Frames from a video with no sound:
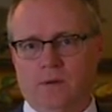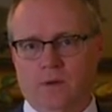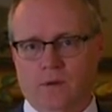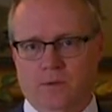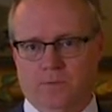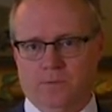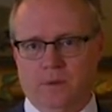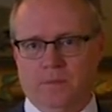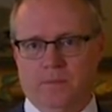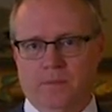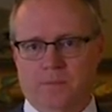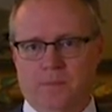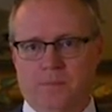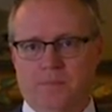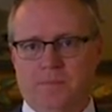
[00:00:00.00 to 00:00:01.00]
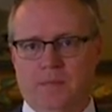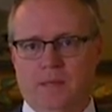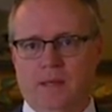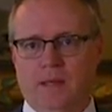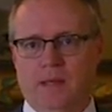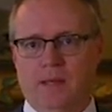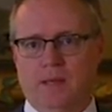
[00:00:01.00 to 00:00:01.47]
Ulrum.
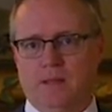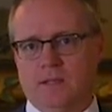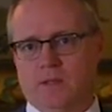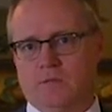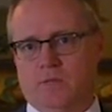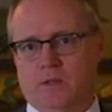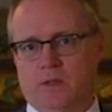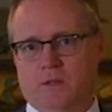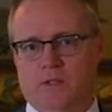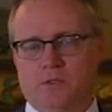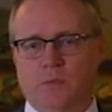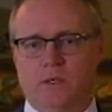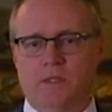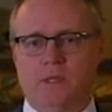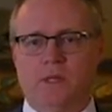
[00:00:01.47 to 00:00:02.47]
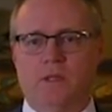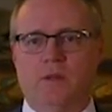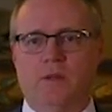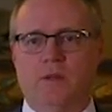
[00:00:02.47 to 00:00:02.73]
This village was in the